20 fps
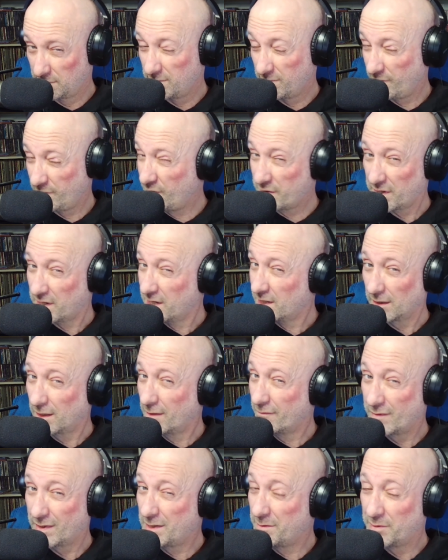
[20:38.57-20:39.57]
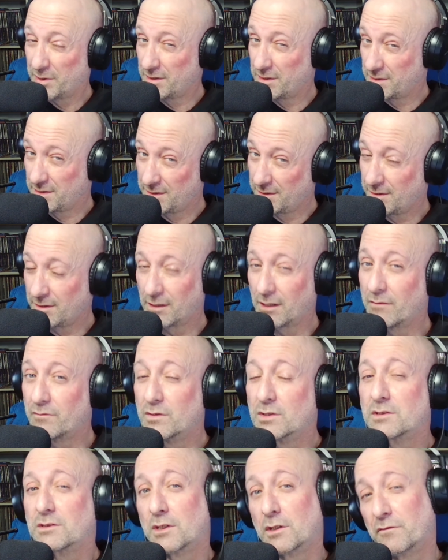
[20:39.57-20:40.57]
You can't love anybody until you love
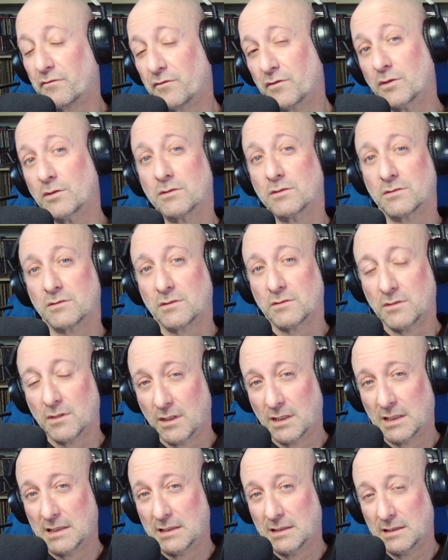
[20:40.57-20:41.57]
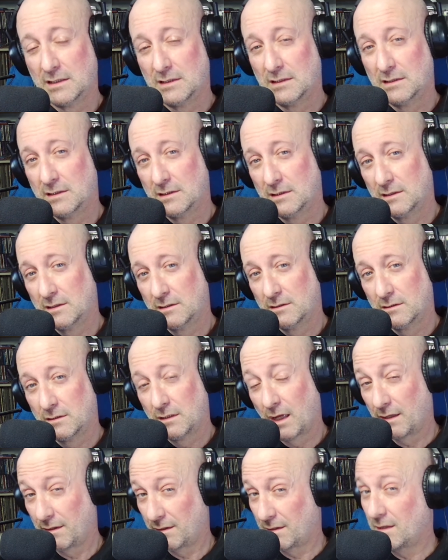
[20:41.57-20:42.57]
yourself first.
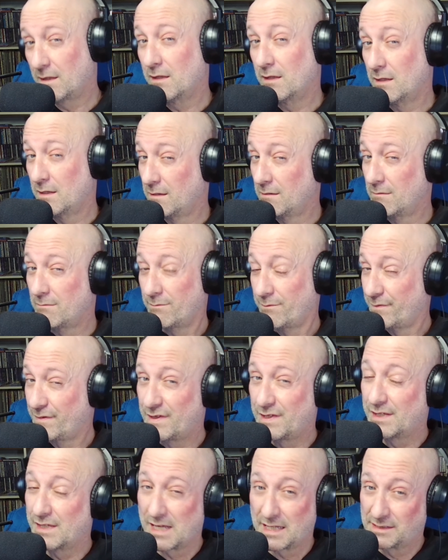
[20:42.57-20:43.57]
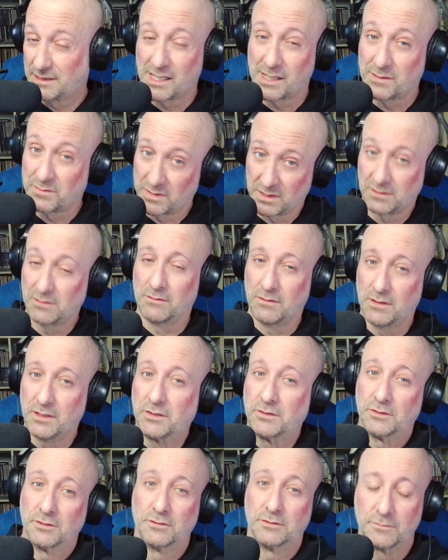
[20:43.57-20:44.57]
And that's absolutely
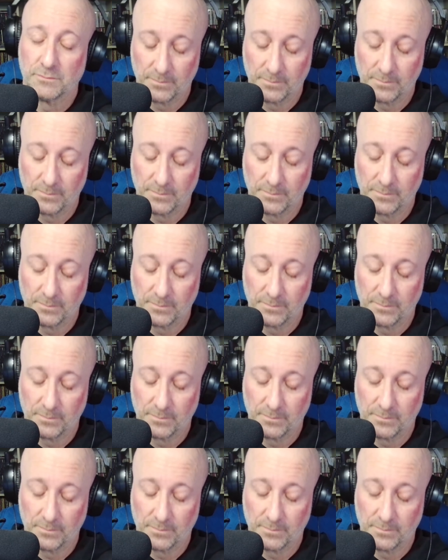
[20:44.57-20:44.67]
true.